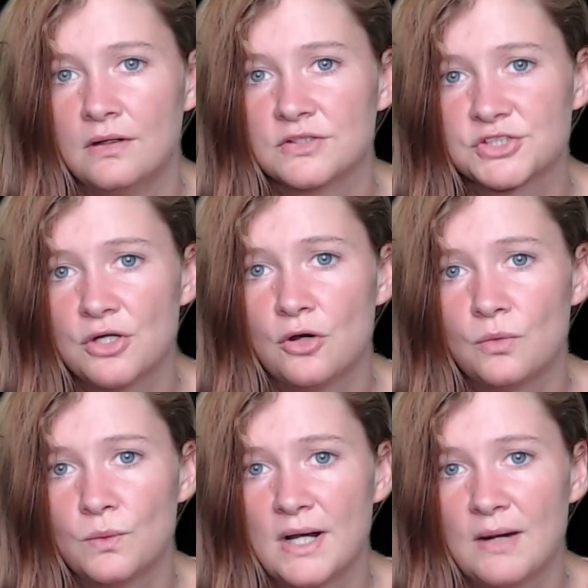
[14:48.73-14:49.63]

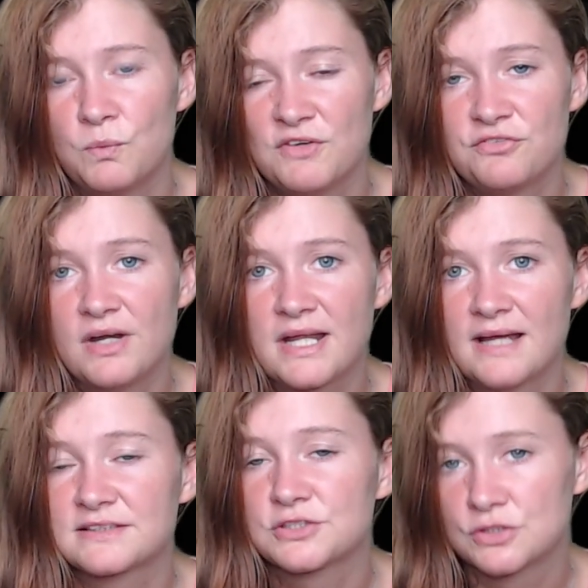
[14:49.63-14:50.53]
So, with
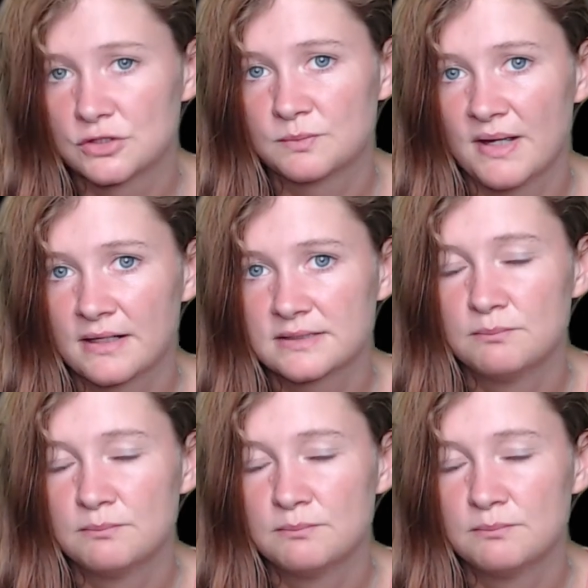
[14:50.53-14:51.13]
regards to suspects,